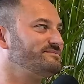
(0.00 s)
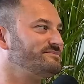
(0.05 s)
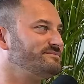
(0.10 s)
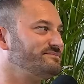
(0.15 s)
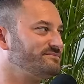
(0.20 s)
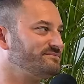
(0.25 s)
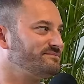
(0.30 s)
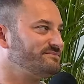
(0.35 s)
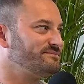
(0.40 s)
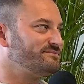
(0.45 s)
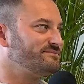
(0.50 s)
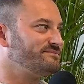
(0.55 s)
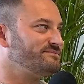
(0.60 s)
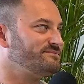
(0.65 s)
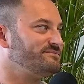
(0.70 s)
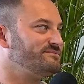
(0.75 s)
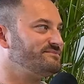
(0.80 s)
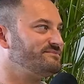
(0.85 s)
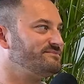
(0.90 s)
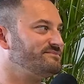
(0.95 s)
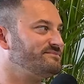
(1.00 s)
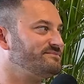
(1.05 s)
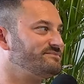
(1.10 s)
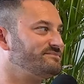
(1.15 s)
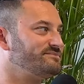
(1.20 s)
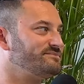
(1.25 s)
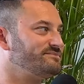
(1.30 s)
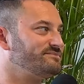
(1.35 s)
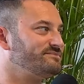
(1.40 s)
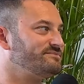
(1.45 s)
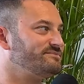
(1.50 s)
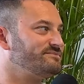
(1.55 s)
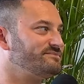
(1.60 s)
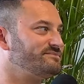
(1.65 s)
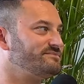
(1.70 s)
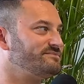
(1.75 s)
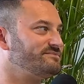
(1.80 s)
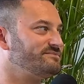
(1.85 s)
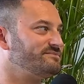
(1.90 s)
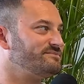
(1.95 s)

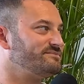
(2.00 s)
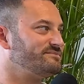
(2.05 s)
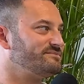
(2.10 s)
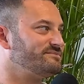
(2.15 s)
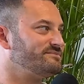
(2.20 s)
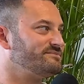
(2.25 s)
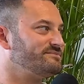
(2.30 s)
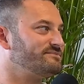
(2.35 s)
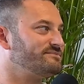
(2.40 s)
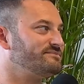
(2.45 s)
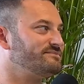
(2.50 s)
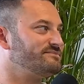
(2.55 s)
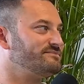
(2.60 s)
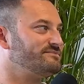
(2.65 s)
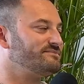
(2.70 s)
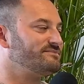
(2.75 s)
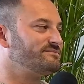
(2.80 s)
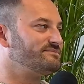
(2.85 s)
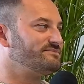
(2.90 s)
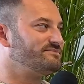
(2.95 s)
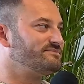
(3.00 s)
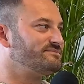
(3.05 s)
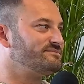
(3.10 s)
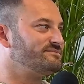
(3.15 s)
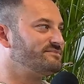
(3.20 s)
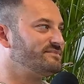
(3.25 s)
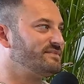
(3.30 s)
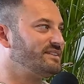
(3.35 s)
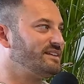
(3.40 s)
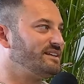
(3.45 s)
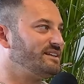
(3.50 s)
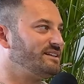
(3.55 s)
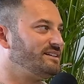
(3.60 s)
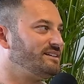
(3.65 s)
This person isn't speaking.